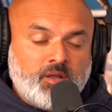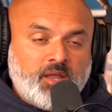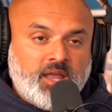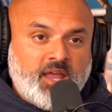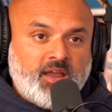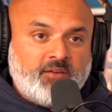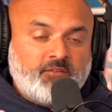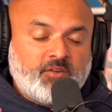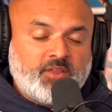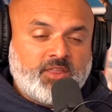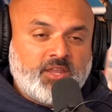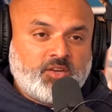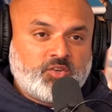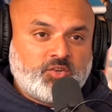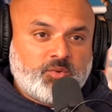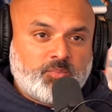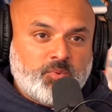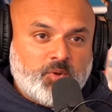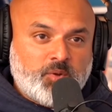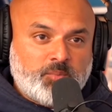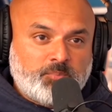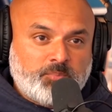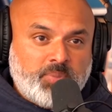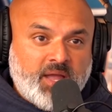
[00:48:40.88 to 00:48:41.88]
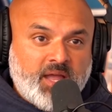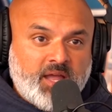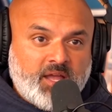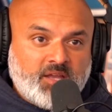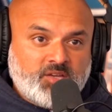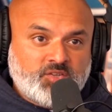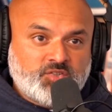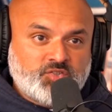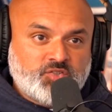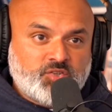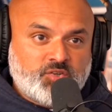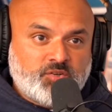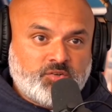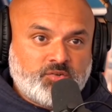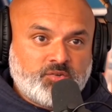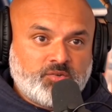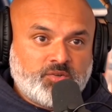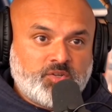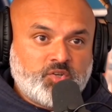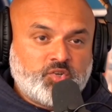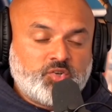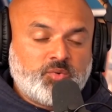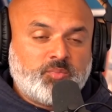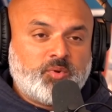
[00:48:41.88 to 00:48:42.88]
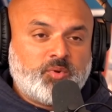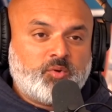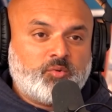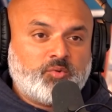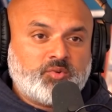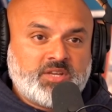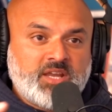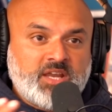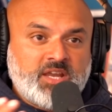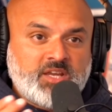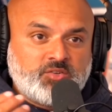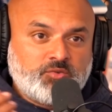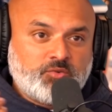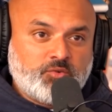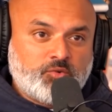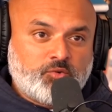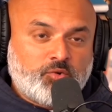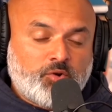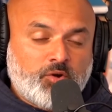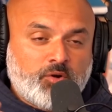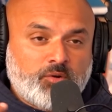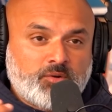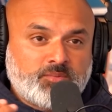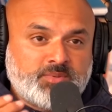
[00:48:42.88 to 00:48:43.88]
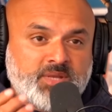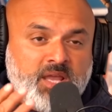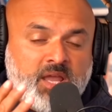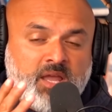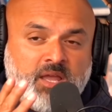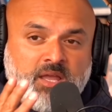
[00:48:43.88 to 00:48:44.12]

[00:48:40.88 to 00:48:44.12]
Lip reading: Everything should be on pasture. There should be rotational crops.